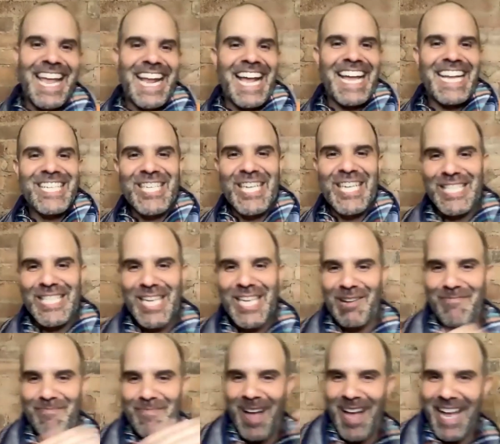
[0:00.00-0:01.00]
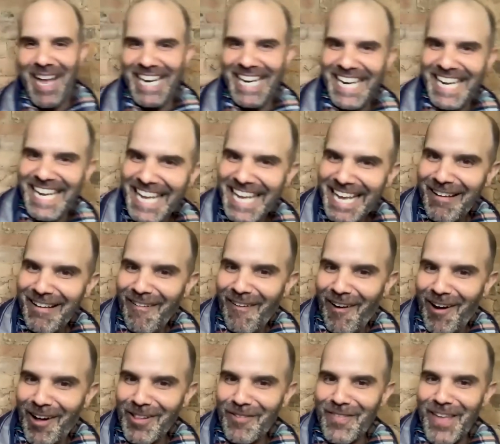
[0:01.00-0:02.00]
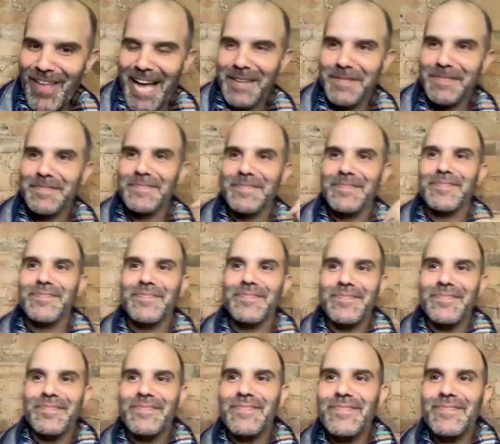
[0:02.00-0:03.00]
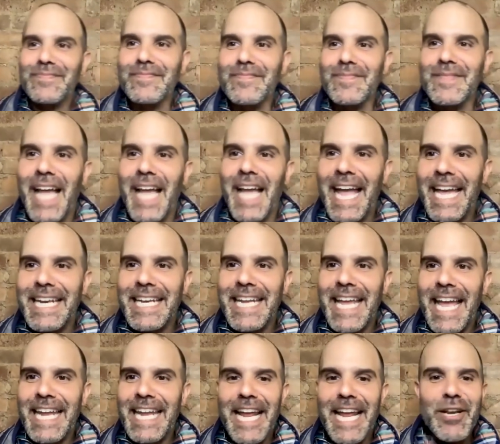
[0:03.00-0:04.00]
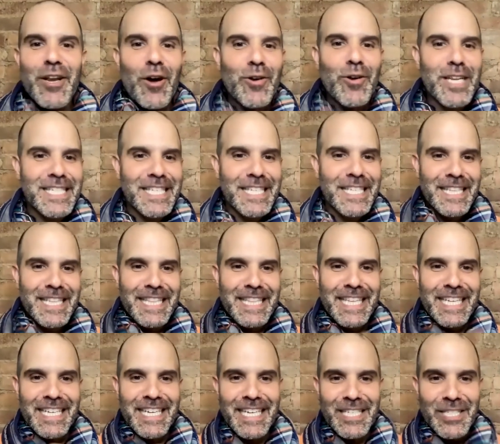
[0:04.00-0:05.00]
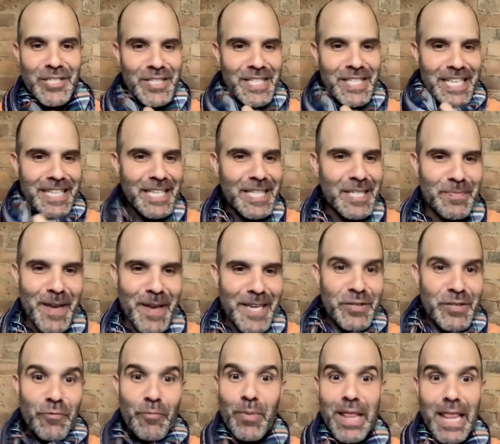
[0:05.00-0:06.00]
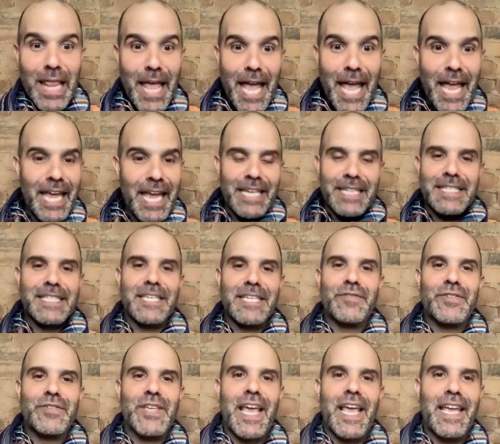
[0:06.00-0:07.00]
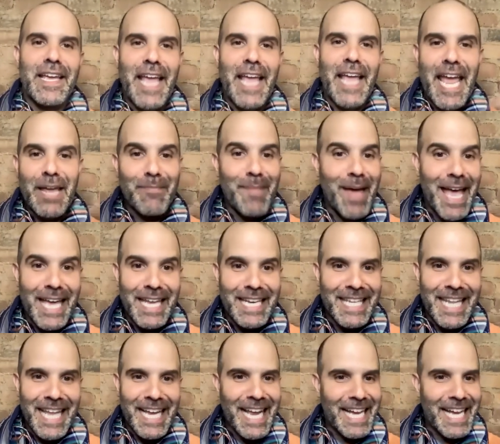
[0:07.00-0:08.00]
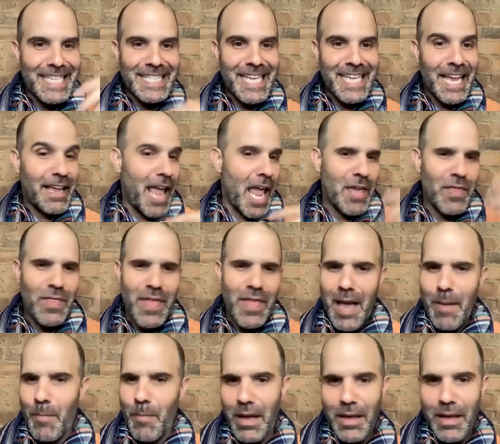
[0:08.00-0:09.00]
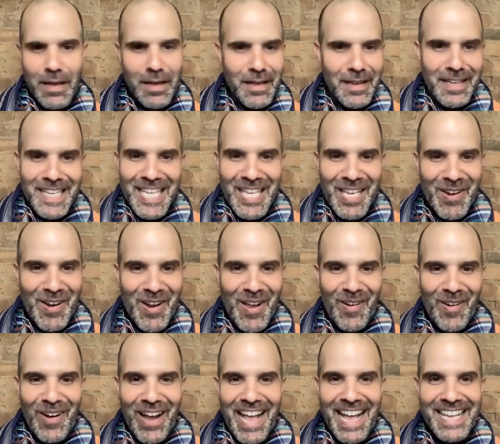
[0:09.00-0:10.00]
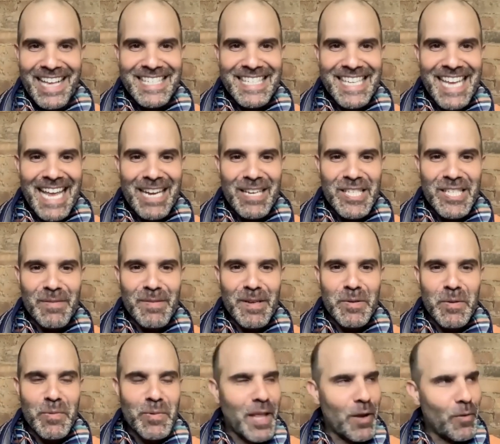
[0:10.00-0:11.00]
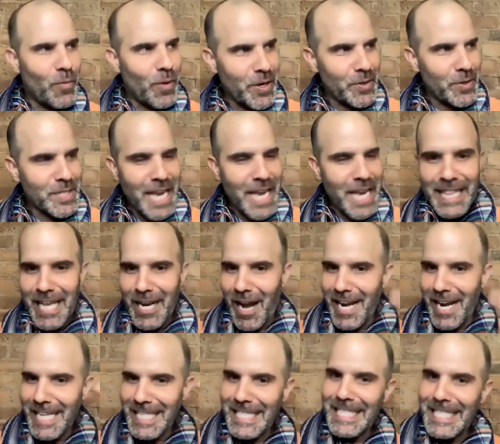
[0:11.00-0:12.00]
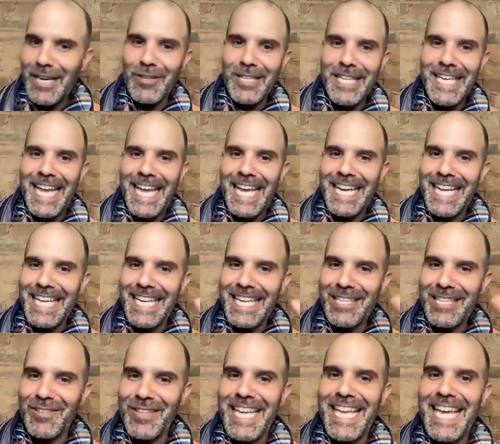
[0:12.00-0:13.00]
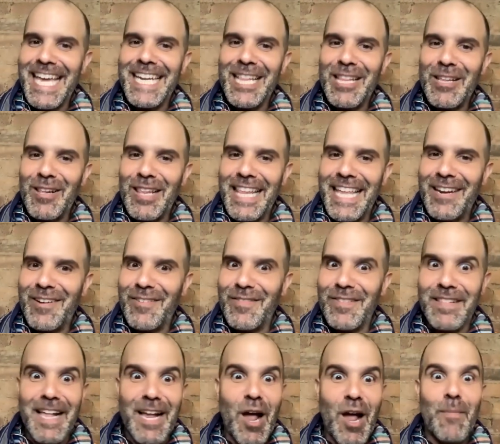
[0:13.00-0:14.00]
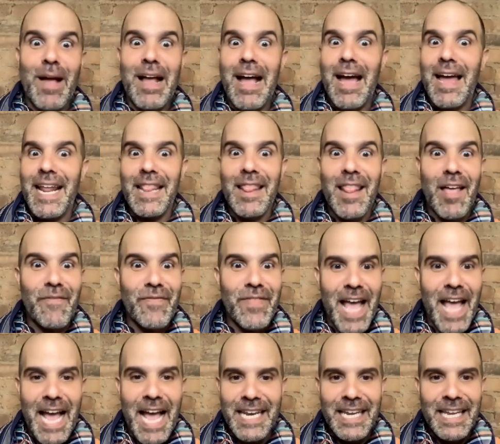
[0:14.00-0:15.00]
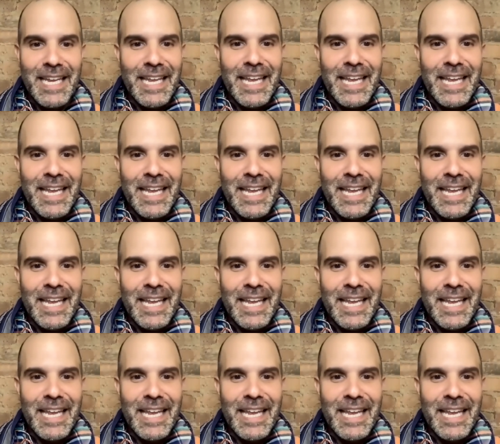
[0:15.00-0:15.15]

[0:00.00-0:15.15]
like I just combine all of that and and i noticed that just in the space of play instead of saying amen like i say a them you know as and sometimes people are like what are you saying they're not necessarily getting it until they get it a little later and they're like oh my god i love that